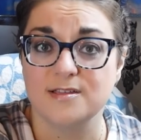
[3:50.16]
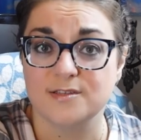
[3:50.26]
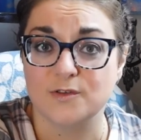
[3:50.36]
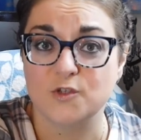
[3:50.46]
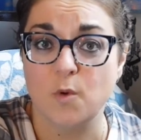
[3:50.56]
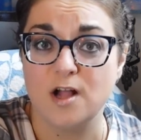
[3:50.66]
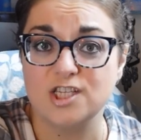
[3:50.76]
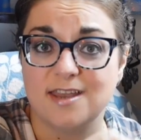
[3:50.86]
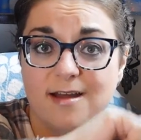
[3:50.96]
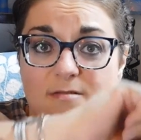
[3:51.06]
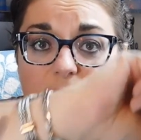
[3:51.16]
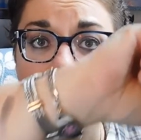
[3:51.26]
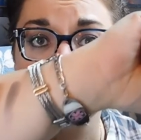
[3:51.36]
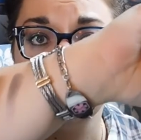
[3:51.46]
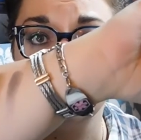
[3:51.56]
So swatched out,
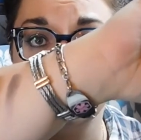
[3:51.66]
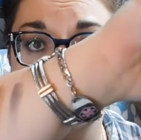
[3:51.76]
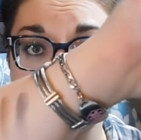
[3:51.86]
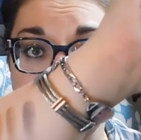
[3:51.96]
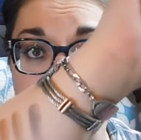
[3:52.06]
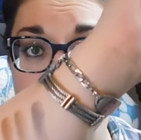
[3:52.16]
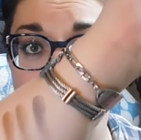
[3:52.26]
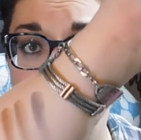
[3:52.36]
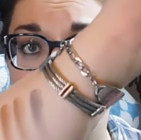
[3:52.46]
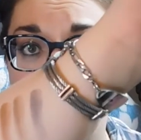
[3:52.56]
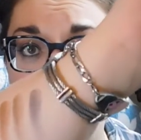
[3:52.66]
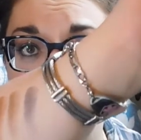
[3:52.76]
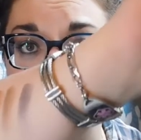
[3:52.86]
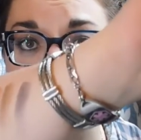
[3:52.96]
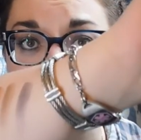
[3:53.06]
these are the colors
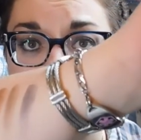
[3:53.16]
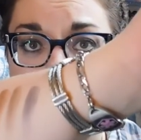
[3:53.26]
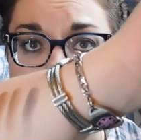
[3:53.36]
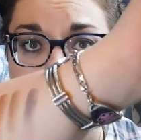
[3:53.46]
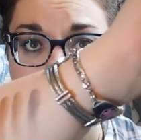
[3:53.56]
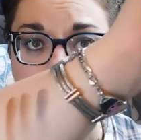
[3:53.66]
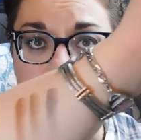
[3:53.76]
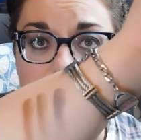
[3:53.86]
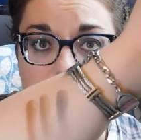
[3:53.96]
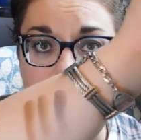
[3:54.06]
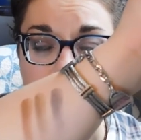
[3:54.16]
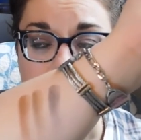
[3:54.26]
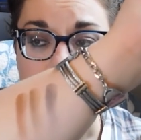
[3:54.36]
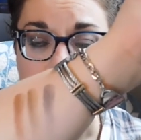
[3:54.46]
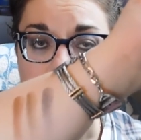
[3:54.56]
they come up as.
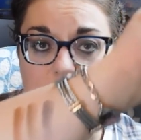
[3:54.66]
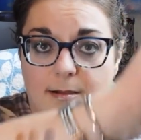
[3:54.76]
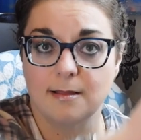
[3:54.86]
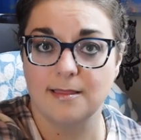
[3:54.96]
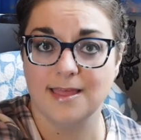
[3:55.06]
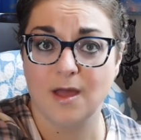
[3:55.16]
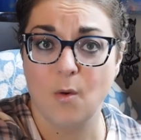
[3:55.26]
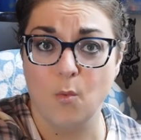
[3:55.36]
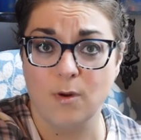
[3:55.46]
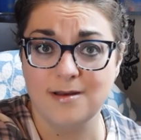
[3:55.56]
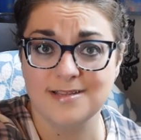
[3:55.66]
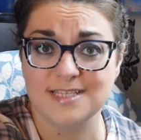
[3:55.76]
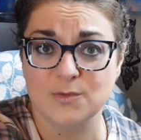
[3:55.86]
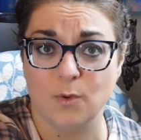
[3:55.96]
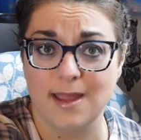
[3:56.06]
Like one
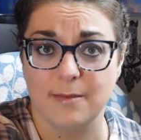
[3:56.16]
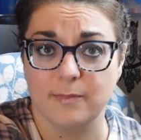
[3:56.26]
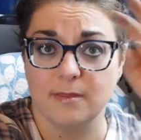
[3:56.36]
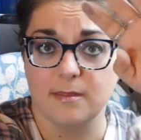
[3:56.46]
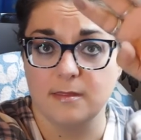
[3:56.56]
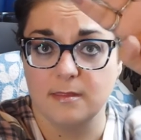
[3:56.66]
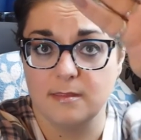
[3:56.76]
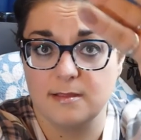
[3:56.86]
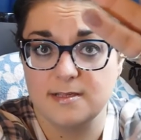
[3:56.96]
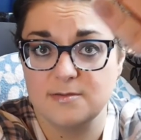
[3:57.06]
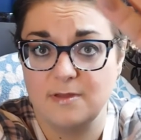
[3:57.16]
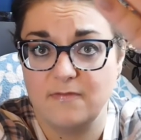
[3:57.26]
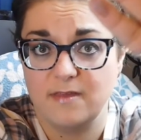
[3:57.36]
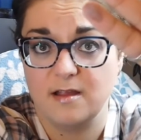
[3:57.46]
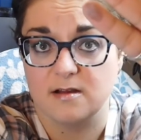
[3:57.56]
swipe, these are my
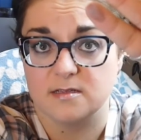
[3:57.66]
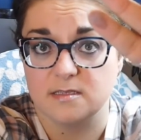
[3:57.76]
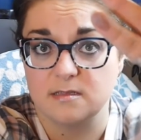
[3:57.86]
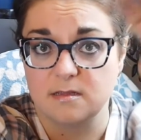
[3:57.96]
fingers.